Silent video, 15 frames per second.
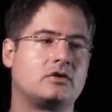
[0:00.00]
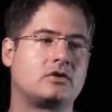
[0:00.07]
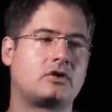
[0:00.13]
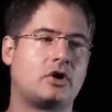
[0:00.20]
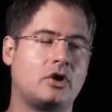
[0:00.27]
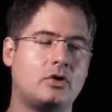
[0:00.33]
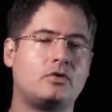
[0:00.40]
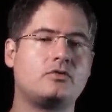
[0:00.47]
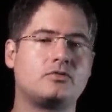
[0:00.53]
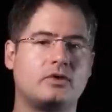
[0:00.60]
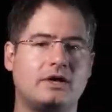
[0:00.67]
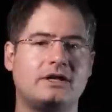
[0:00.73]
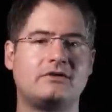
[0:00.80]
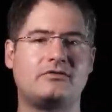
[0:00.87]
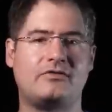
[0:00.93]
Code
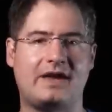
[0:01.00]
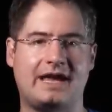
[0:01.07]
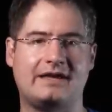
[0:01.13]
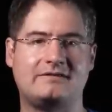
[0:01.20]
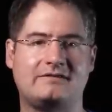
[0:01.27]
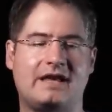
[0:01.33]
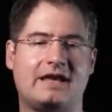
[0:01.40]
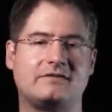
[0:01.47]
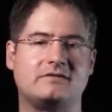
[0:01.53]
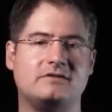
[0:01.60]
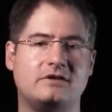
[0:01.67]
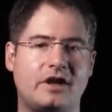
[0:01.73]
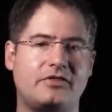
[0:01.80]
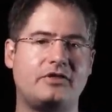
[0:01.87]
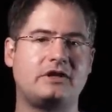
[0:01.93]
running fast has
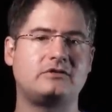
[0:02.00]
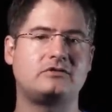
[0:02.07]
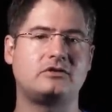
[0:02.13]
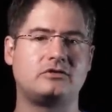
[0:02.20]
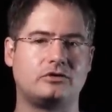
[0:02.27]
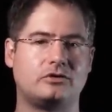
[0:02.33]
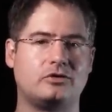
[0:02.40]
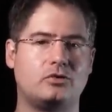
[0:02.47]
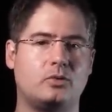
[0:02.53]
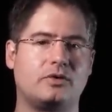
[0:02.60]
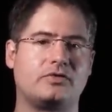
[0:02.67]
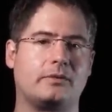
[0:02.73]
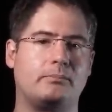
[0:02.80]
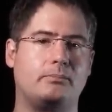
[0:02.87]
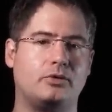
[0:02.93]
nothing to do
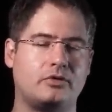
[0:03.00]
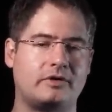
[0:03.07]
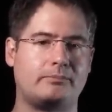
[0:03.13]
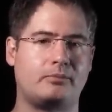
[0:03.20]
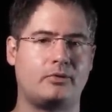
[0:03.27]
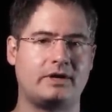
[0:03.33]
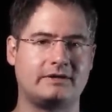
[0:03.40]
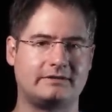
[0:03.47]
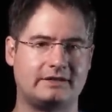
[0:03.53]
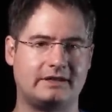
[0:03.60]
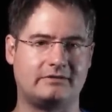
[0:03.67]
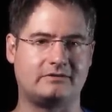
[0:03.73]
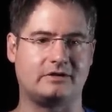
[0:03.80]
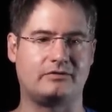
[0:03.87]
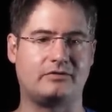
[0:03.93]
with a bullet point
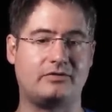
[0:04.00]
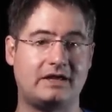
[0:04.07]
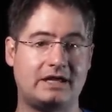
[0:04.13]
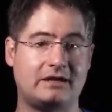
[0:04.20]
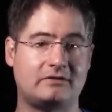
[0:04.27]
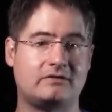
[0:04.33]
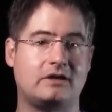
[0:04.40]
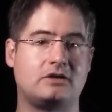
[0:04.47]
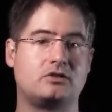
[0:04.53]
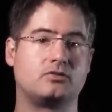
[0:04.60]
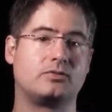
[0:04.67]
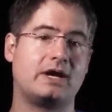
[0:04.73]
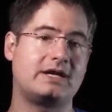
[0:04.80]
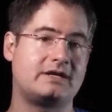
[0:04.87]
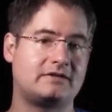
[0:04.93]
list of things that you
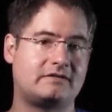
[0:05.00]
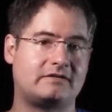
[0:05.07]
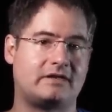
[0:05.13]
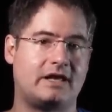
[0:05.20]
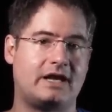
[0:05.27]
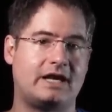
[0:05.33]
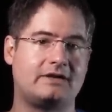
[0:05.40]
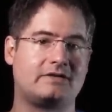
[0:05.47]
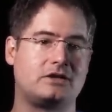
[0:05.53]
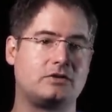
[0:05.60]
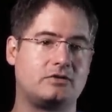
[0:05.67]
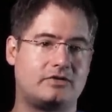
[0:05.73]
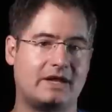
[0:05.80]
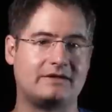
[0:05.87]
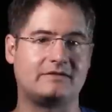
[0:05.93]
read in a slide that
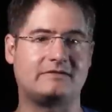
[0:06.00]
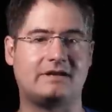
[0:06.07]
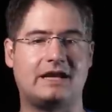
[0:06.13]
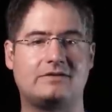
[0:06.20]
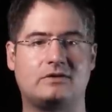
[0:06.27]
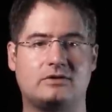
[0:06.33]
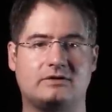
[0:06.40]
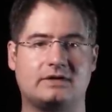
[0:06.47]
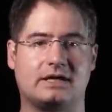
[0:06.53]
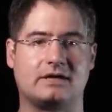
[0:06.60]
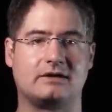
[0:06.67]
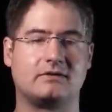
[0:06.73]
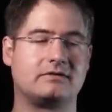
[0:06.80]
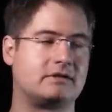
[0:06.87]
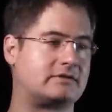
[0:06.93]
you then say that you
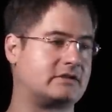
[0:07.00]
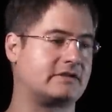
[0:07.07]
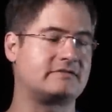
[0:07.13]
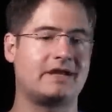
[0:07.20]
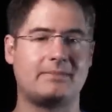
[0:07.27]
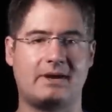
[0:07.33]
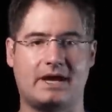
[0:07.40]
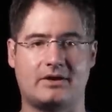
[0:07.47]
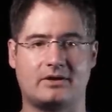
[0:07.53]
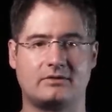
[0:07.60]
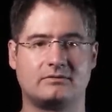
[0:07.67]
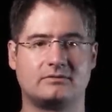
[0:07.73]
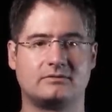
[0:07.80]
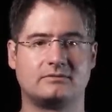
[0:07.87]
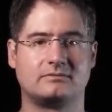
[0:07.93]
did. It does not matter
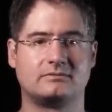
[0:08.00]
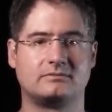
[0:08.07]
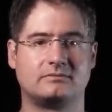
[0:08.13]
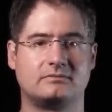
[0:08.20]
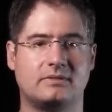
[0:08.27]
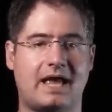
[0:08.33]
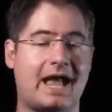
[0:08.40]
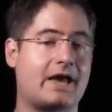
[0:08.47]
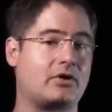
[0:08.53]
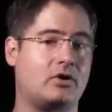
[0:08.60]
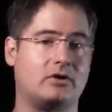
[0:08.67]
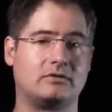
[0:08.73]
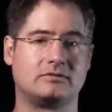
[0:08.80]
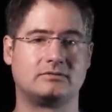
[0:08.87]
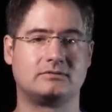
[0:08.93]
at
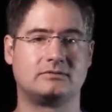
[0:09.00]
all.